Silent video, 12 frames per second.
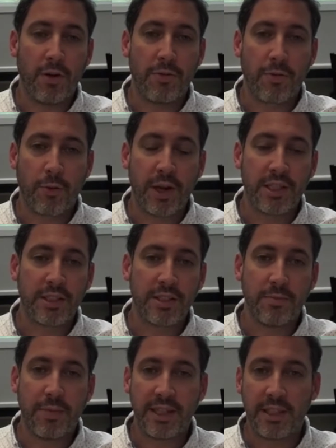fresh
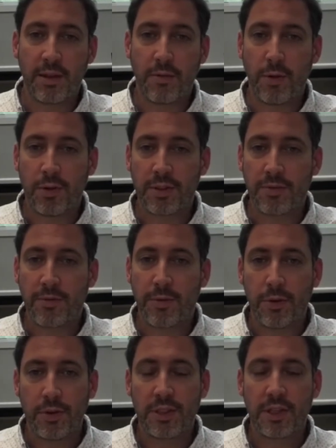vegetables and
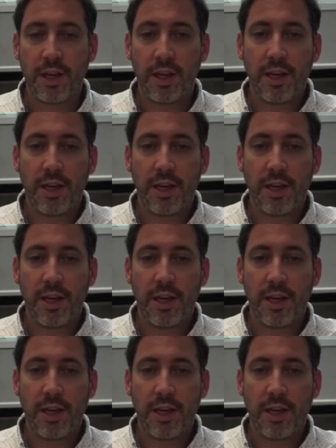fruits